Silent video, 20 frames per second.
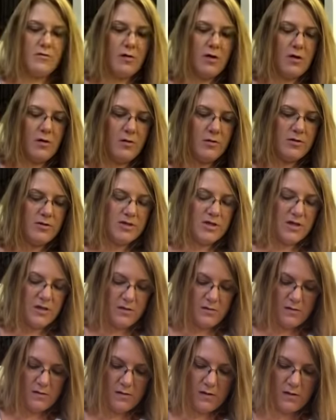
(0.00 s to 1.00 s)
collar
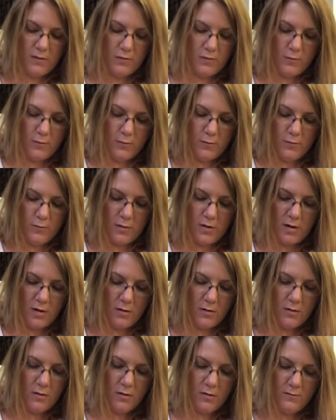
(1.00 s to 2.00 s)
jeans, like normal
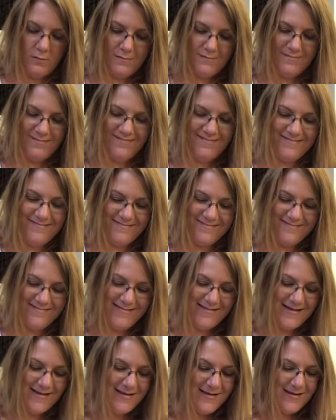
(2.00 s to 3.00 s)
collar.
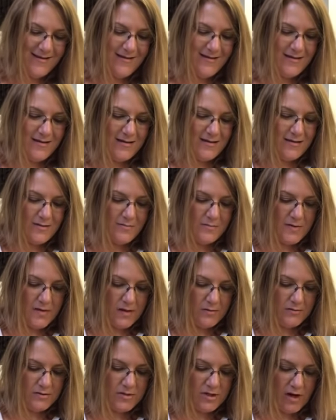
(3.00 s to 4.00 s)
But
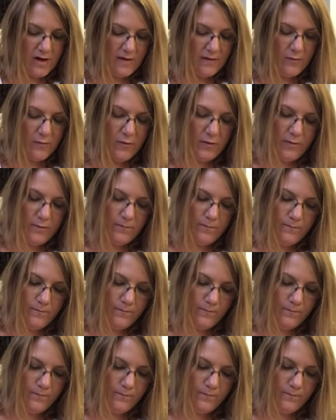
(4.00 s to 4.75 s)
I will try them on.